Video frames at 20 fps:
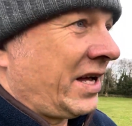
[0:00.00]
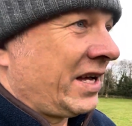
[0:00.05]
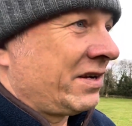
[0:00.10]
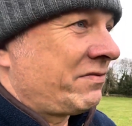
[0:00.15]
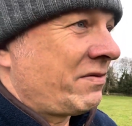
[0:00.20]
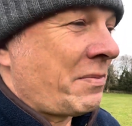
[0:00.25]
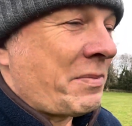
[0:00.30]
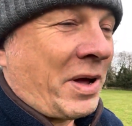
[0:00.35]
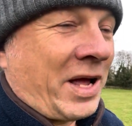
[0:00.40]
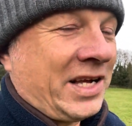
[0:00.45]

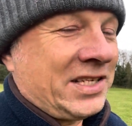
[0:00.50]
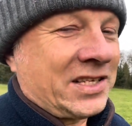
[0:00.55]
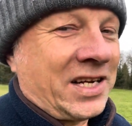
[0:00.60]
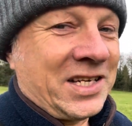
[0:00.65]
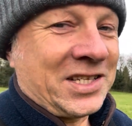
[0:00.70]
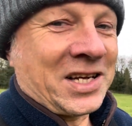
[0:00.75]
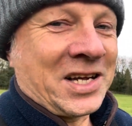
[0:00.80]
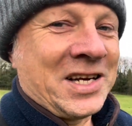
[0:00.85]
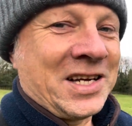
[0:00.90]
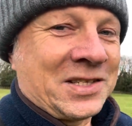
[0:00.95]
remember, he's only
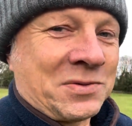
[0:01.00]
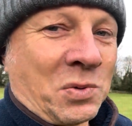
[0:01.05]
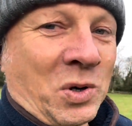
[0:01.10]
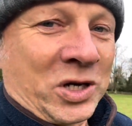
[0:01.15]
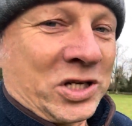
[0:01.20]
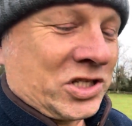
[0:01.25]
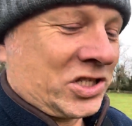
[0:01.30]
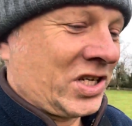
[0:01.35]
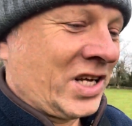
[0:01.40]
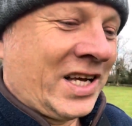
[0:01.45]
done this
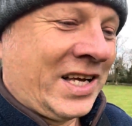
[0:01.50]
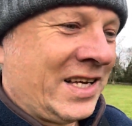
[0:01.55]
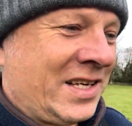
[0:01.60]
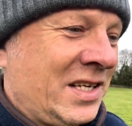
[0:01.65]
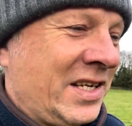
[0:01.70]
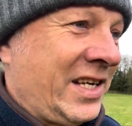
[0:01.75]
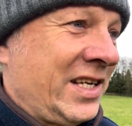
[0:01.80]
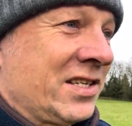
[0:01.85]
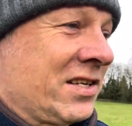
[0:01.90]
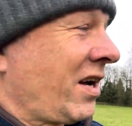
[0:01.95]
once.
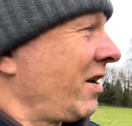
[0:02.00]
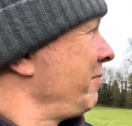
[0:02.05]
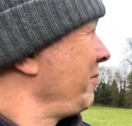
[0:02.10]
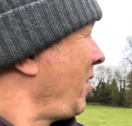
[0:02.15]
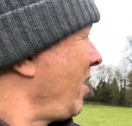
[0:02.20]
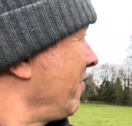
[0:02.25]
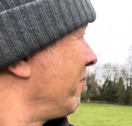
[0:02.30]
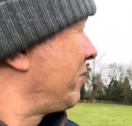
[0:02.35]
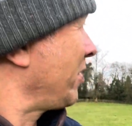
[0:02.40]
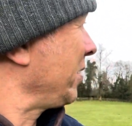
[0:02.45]
I
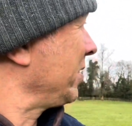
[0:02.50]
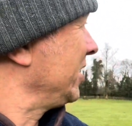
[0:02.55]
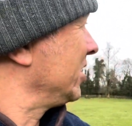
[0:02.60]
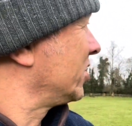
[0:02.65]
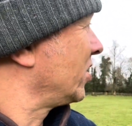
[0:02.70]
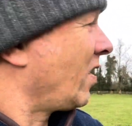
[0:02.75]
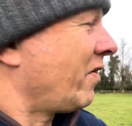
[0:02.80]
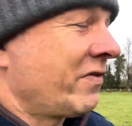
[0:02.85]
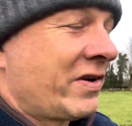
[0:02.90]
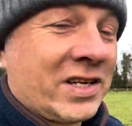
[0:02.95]
might have broke his
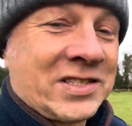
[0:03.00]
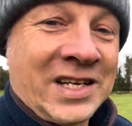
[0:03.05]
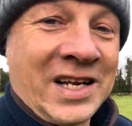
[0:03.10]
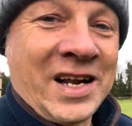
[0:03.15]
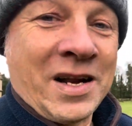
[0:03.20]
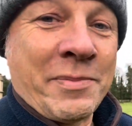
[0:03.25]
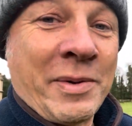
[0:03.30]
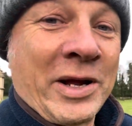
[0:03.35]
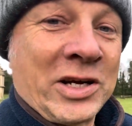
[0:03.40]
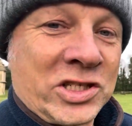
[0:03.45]
confidence a
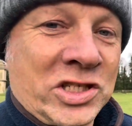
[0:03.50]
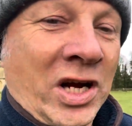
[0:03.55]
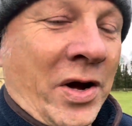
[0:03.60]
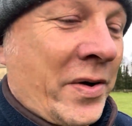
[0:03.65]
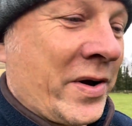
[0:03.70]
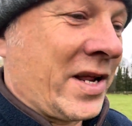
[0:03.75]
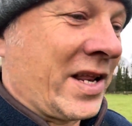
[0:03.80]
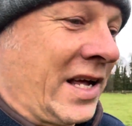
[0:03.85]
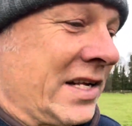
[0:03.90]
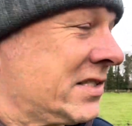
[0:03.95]
little bit
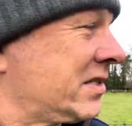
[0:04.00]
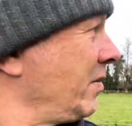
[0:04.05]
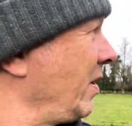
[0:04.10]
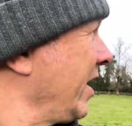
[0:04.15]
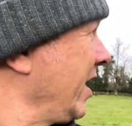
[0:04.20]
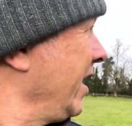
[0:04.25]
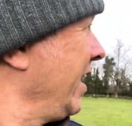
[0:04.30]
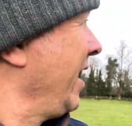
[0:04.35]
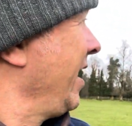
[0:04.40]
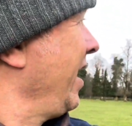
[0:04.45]
showing you that too
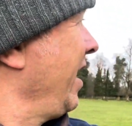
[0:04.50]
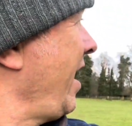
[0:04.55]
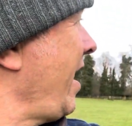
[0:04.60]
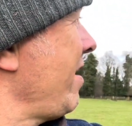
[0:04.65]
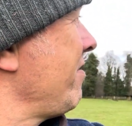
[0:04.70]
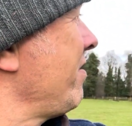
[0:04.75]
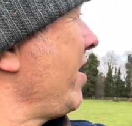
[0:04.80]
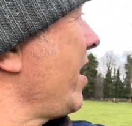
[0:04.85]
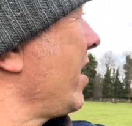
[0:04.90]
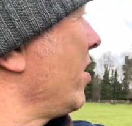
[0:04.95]
early.
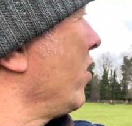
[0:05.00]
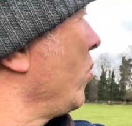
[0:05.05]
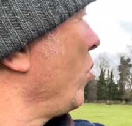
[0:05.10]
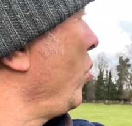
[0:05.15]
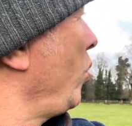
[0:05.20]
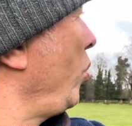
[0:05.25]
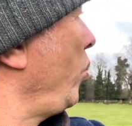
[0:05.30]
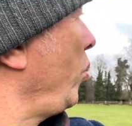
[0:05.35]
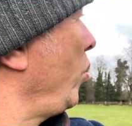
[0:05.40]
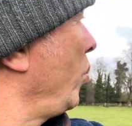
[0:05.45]
Henry!
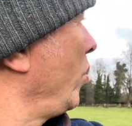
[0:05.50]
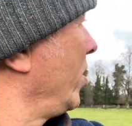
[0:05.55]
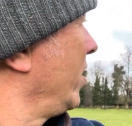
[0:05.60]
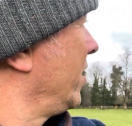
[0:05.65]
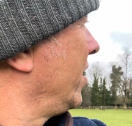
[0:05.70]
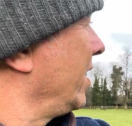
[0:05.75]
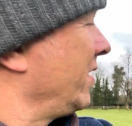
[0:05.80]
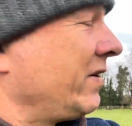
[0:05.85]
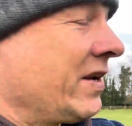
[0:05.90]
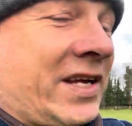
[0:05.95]

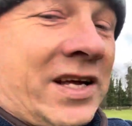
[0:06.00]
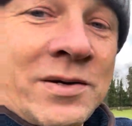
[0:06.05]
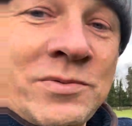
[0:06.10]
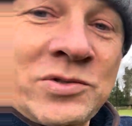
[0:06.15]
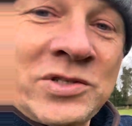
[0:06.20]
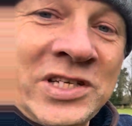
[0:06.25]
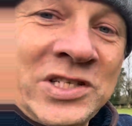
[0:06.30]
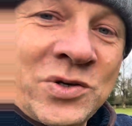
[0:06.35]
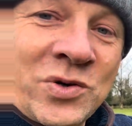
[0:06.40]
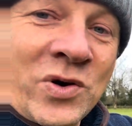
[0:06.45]
Here he comes.
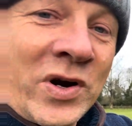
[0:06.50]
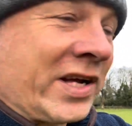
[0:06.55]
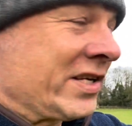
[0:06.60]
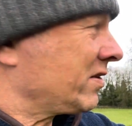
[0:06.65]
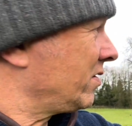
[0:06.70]
He's always a